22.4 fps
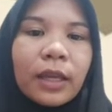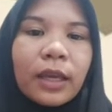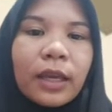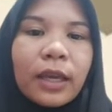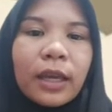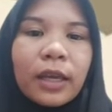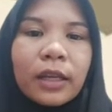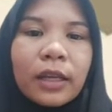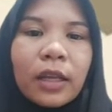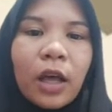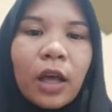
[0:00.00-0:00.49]

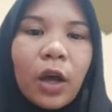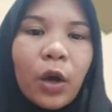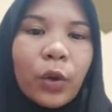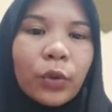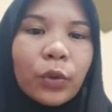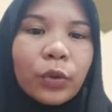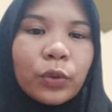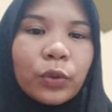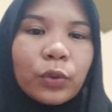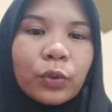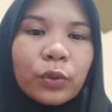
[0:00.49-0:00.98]
and how
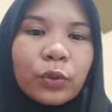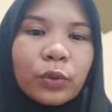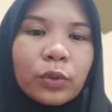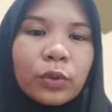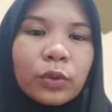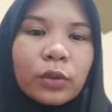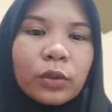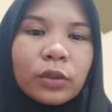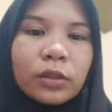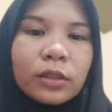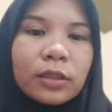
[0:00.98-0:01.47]

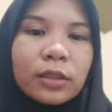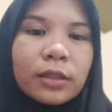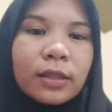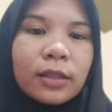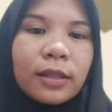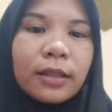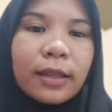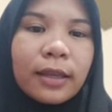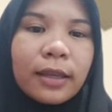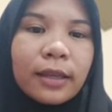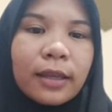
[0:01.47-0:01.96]
to
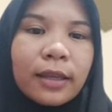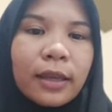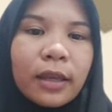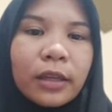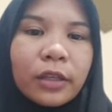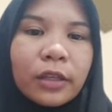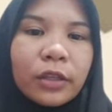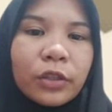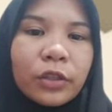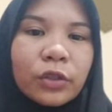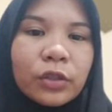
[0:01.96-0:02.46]
select
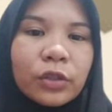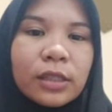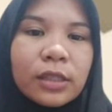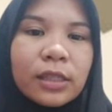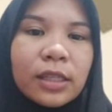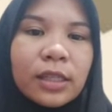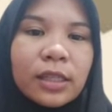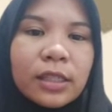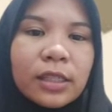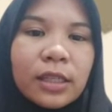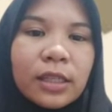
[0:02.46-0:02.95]
and use
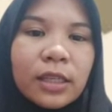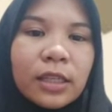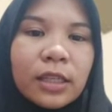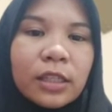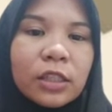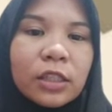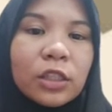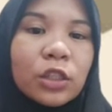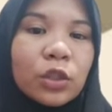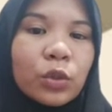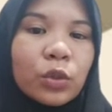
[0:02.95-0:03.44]
teaching
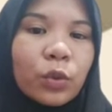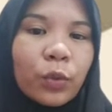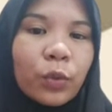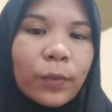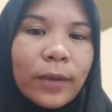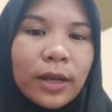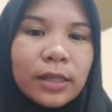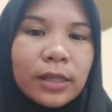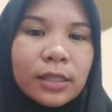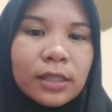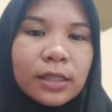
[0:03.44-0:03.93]

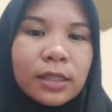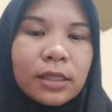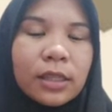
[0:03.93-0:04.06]
instruments.